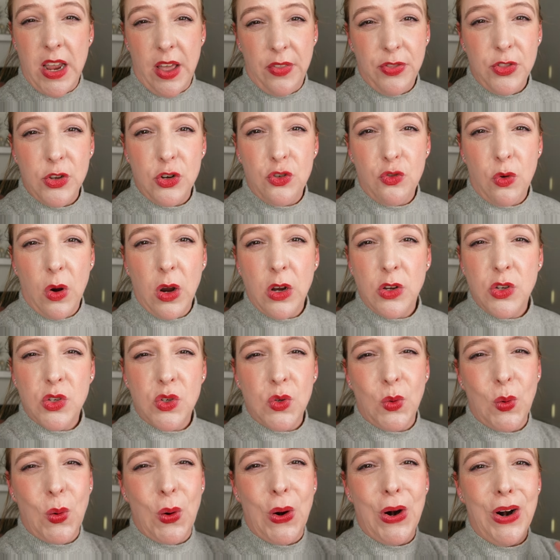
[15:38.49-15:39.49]
at the
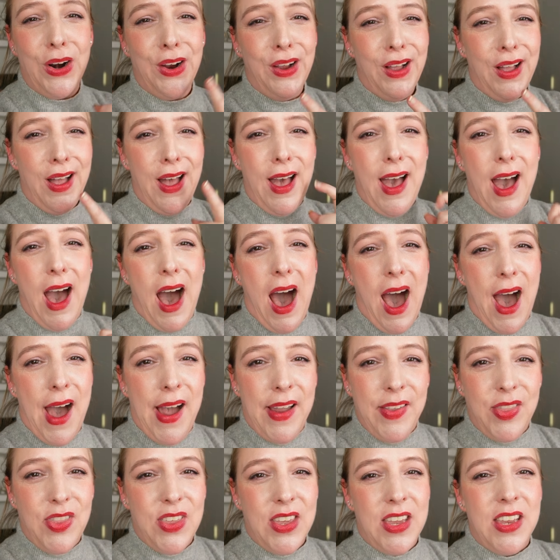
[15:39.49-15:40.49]
drugstore,
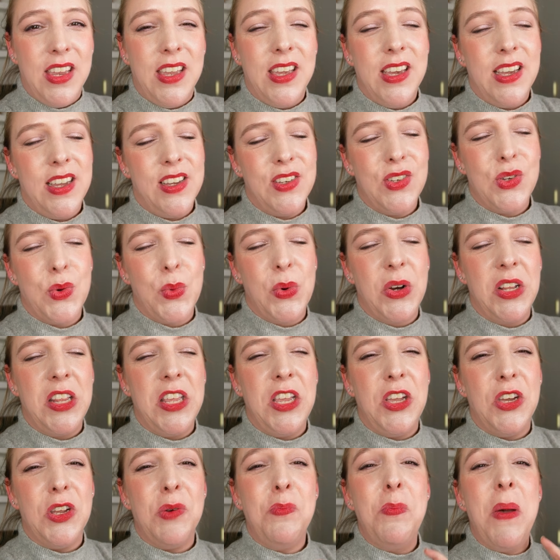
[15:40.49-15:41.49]
I think is a
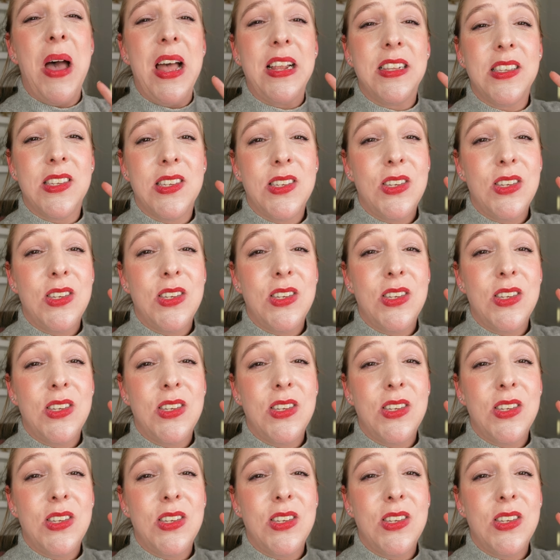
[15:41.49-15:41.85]
really good bet.